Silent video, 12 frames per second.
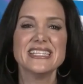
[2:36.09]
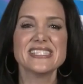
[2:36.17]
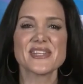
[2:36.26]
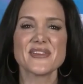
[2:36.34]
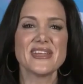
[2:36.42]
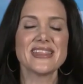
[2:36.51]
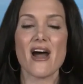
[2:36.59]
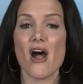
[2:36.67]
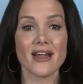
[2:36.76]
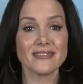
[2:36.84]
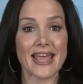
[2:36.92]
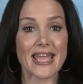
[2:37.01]
Serving the
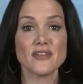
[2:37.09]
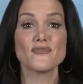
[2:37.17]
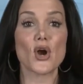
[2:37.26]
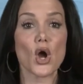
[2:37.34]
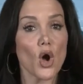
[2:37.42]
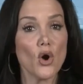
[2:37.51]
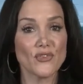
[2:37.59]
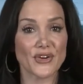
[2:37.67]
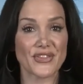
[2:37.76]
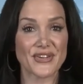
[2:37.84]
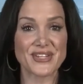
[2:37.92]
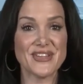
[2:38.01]
heartland for over
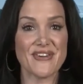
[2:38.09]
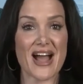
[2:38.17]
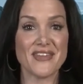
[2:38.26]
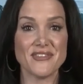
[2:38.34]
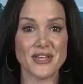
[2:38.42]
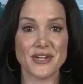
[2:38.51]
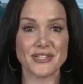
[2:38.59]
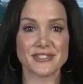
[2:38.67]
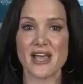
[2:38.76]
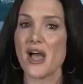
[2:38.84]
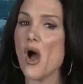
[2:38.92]
thirty-five years,